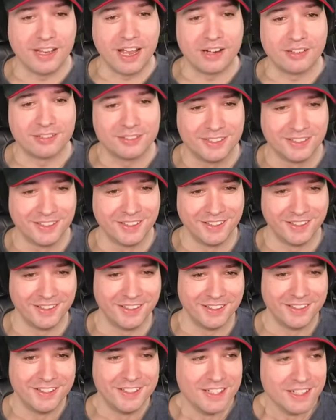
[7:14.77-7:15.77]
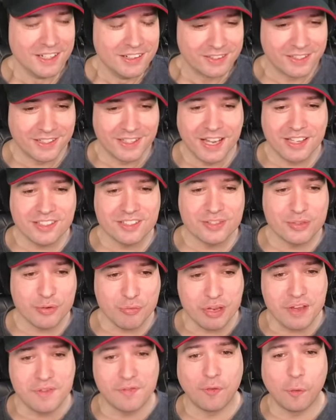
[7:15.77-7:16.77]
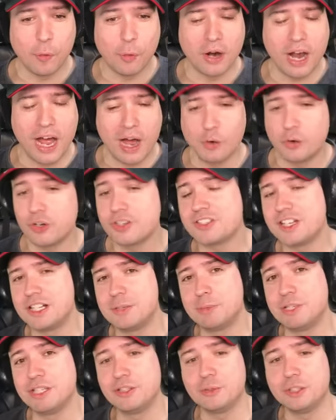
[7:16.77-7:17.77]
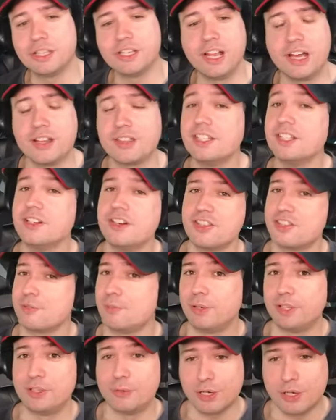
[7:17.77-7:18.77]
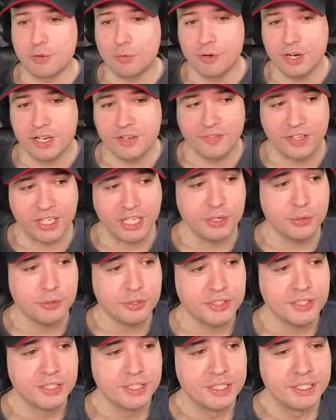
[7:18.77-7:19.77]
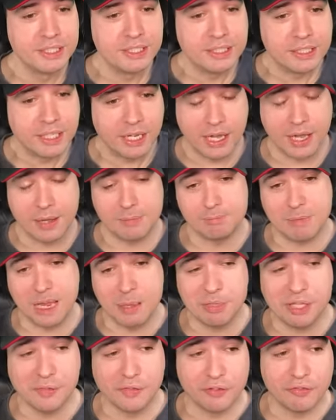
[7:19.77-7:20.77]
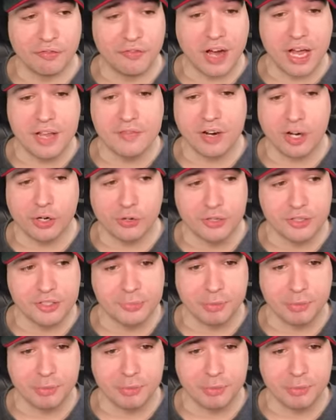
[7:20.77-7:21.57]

now. The next three four hours I'll be doing nothing other but recording videos, uh, maybe even five hours